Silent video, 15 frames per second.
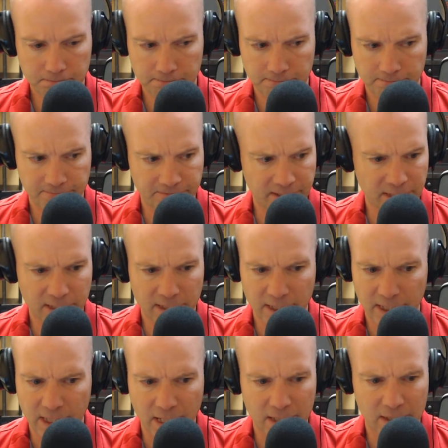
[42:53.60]
feeling
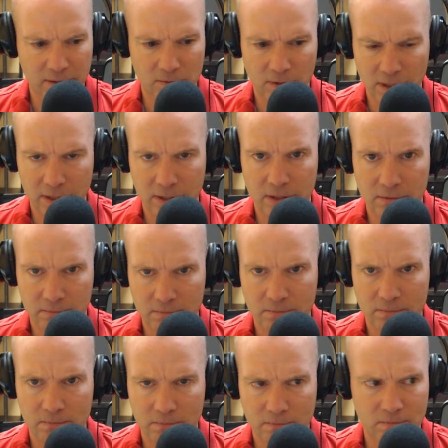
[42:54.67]
like I can really
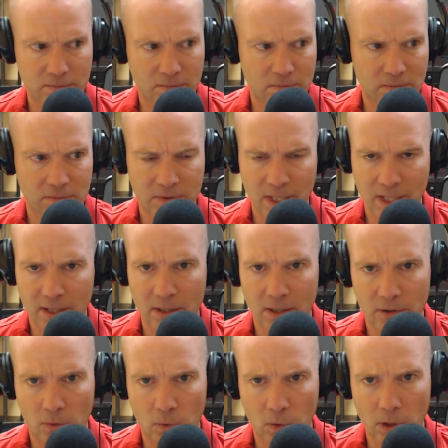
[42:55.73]
take on
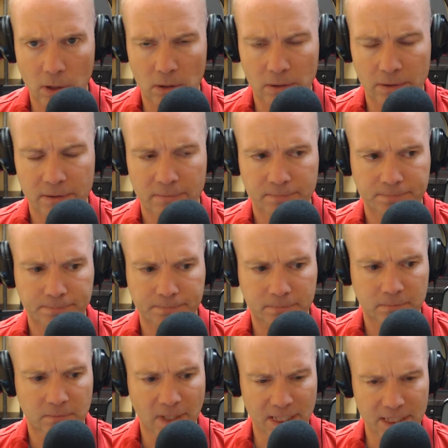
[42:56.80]
the world.
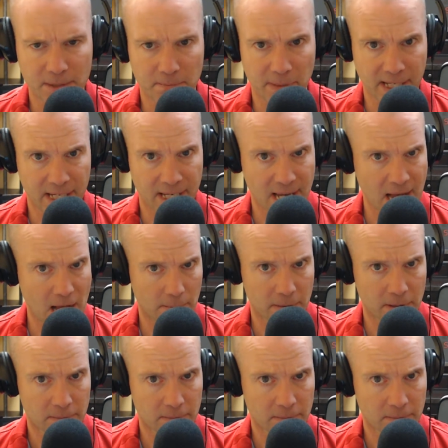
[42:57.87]
That's a big gap.